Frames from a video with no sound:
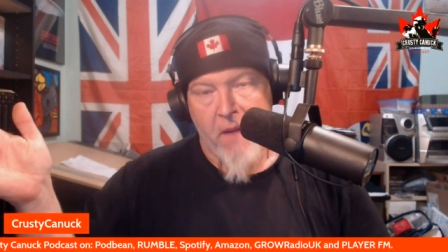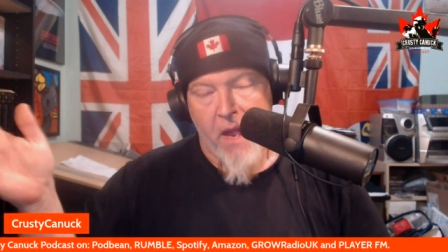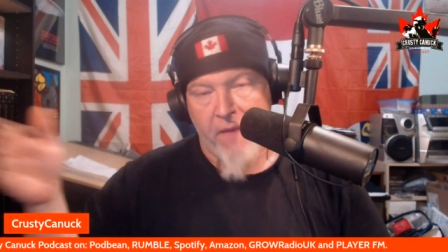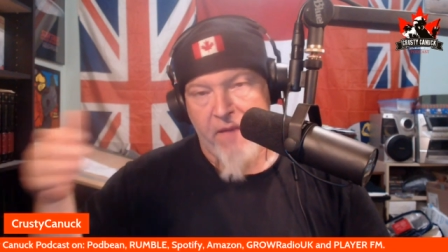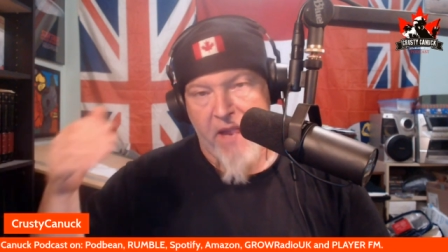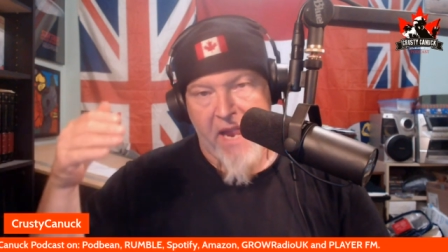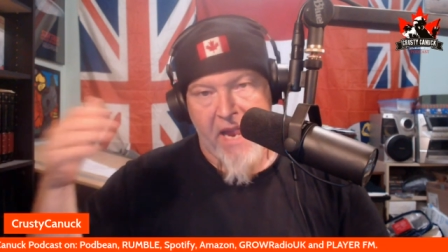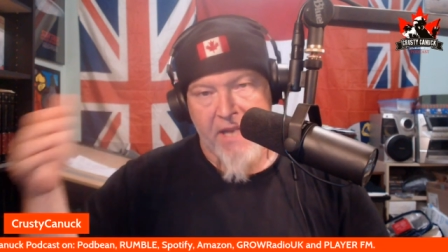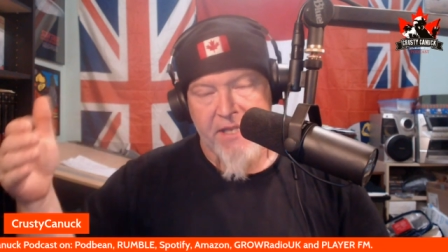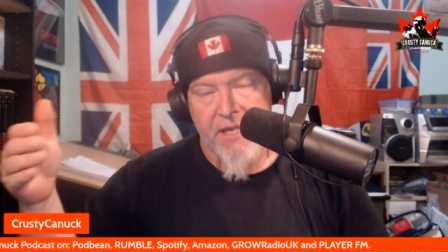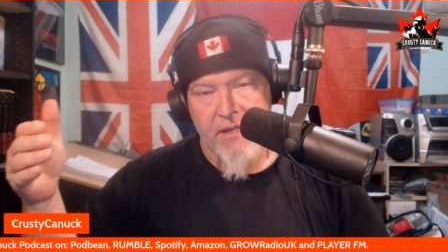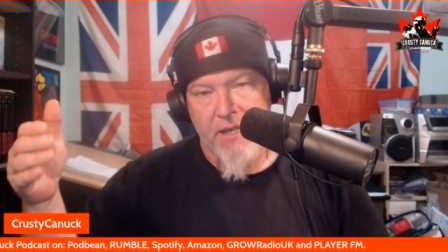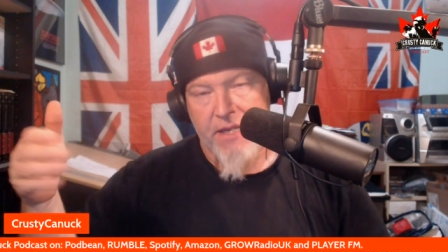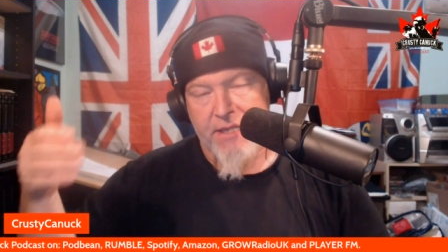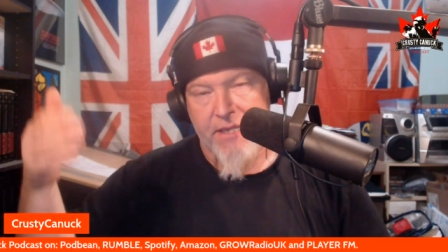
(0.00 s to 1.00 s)
and the
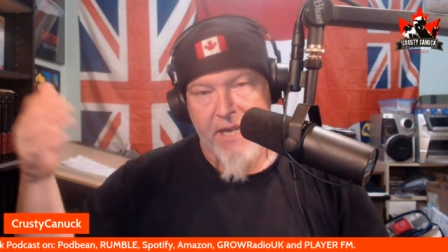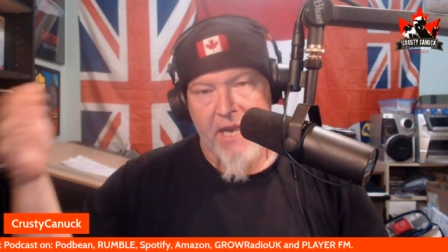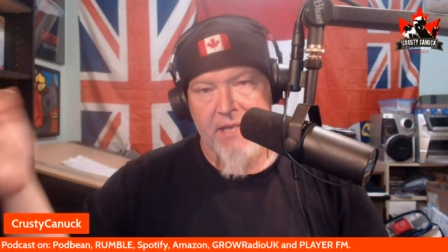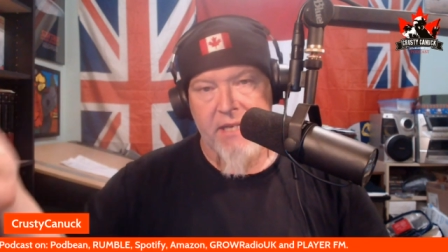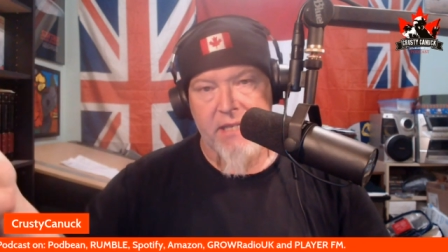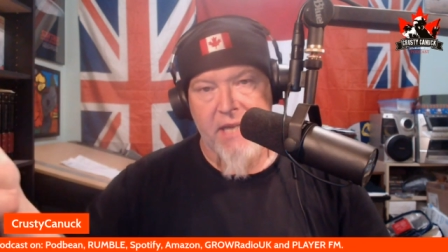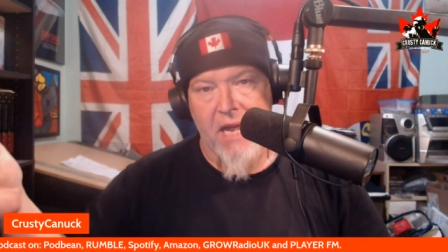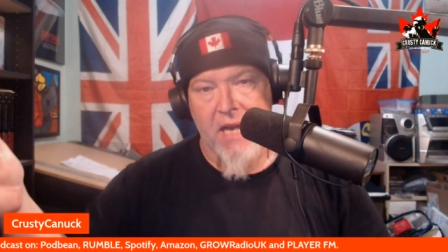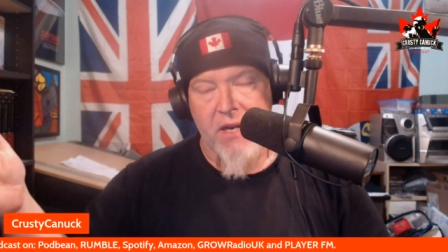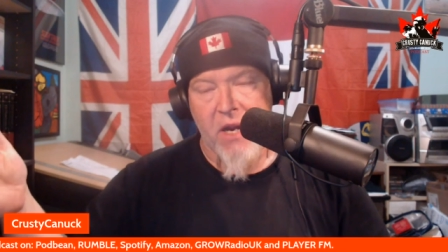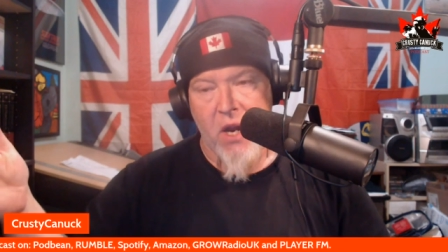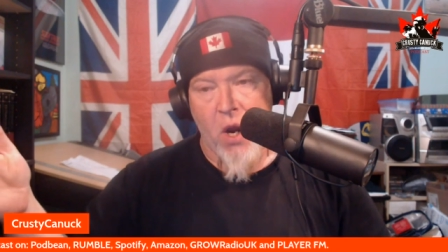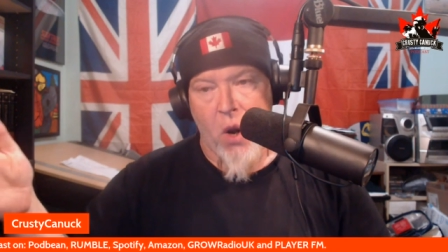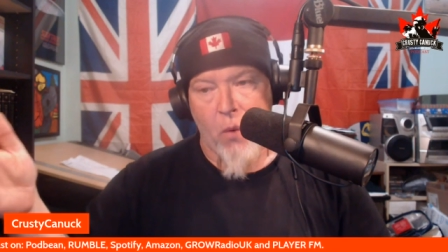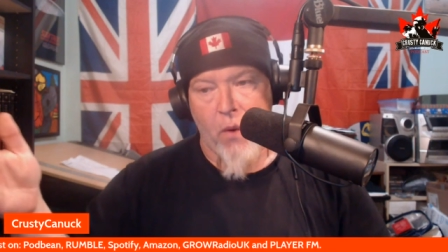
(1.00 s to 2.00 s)
anti this and anti that
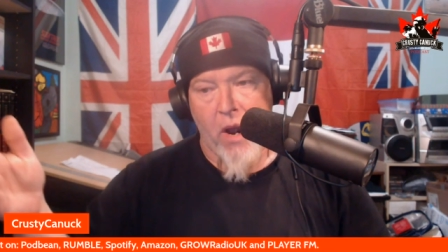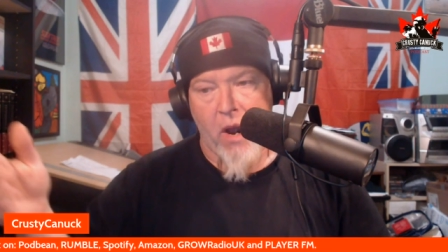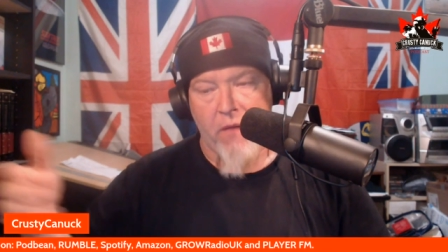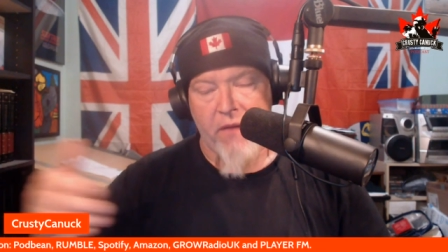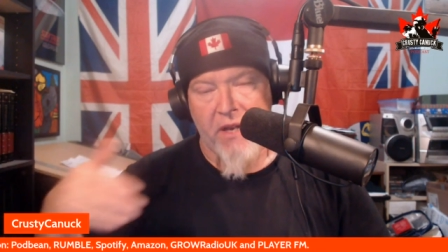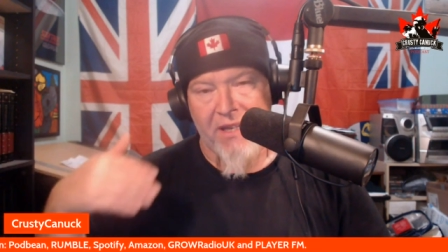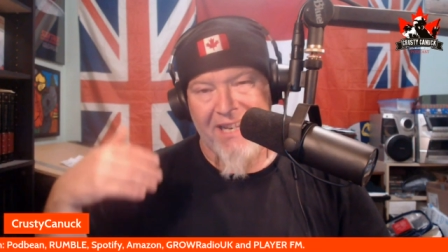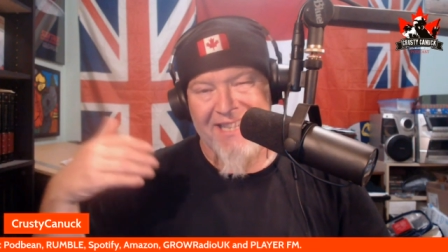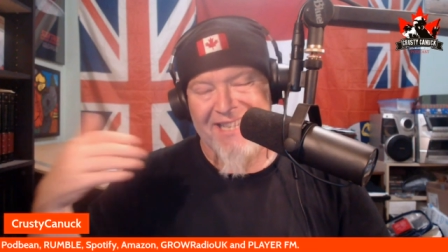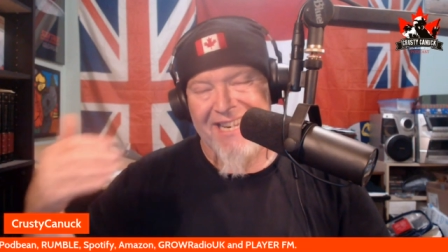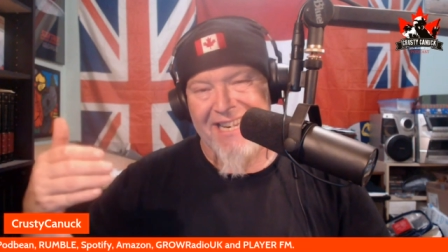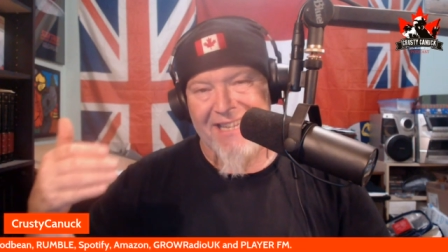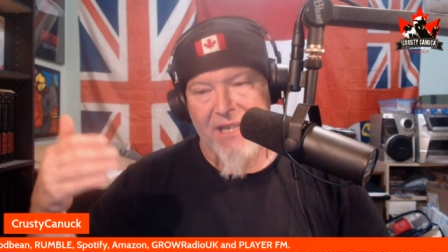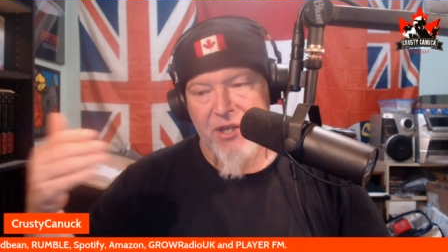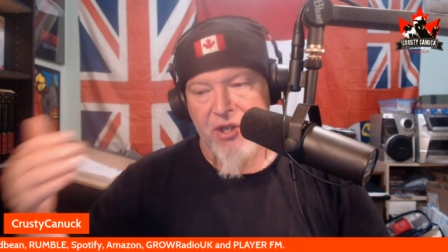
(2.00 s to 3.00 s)
rather than let's
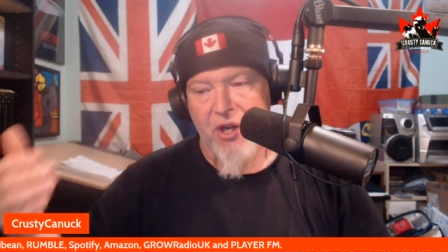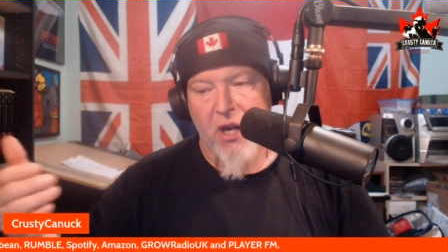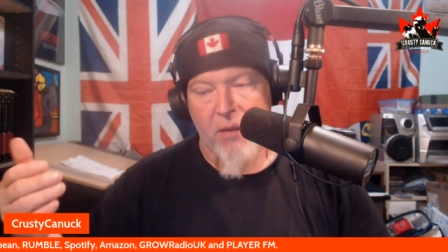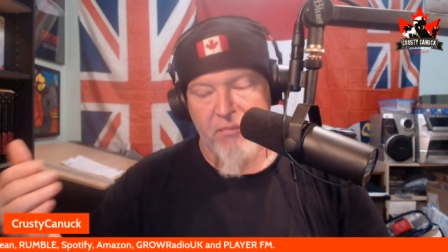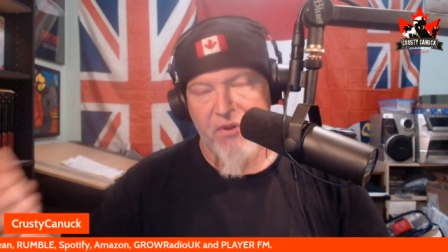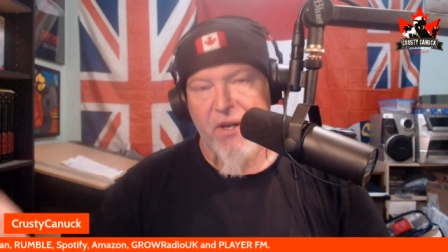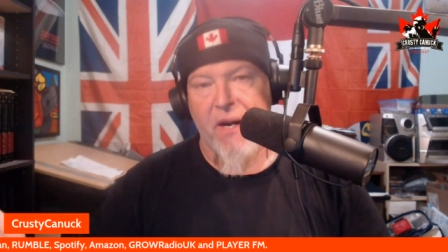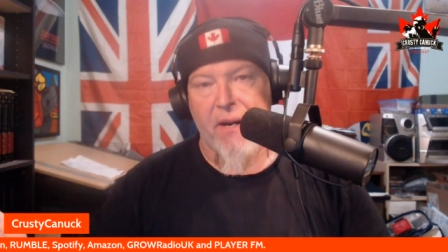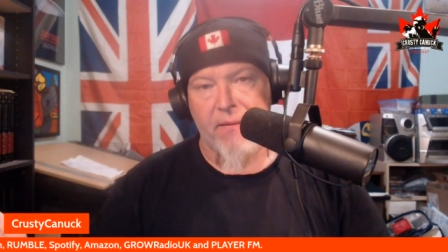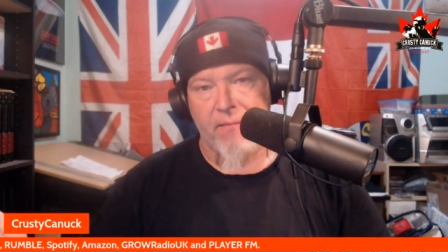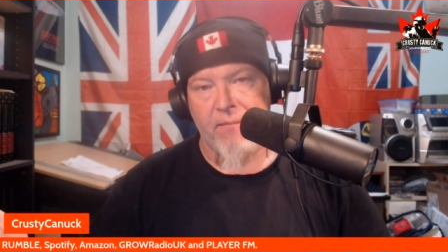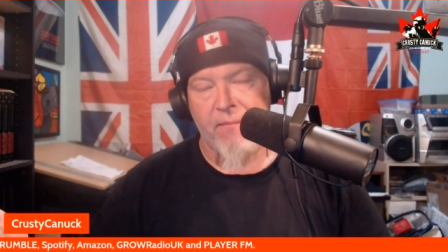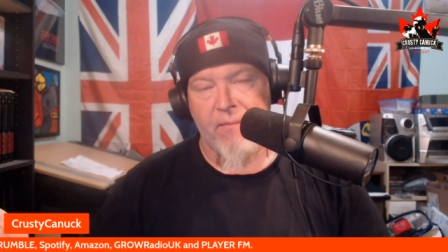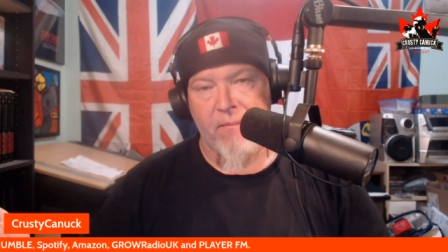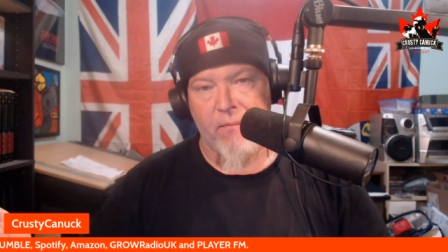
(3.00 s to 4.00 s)
getting the job done,
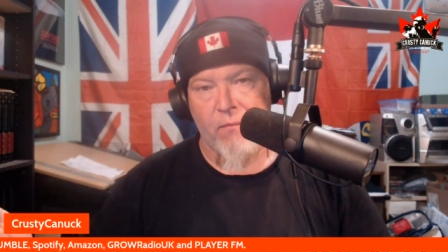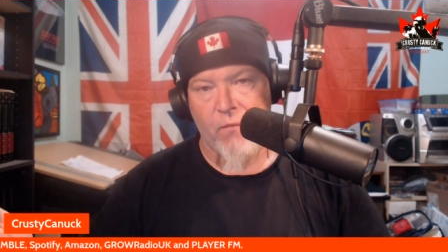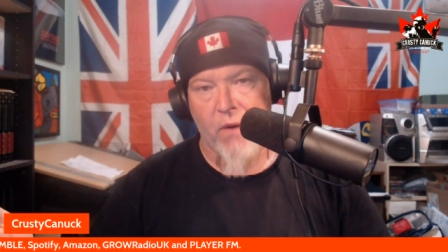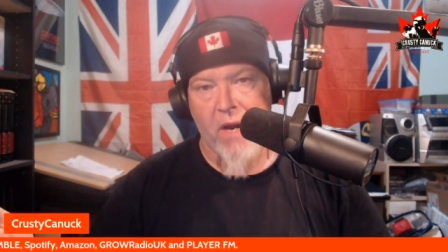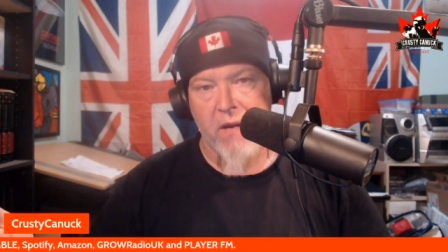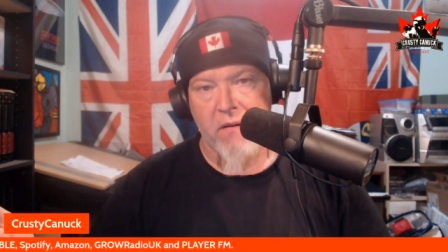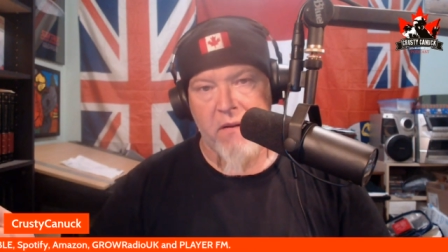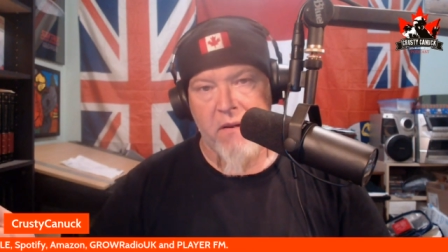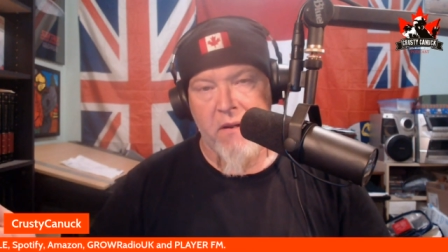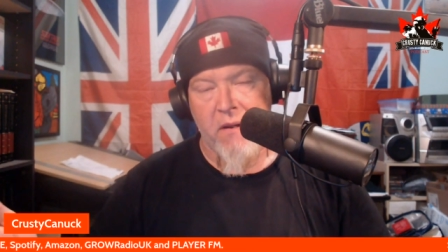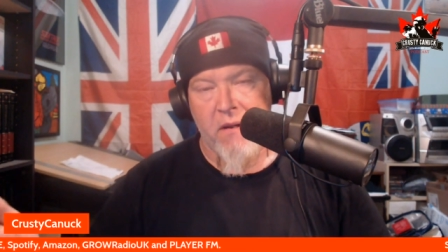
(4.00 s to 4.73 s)
right?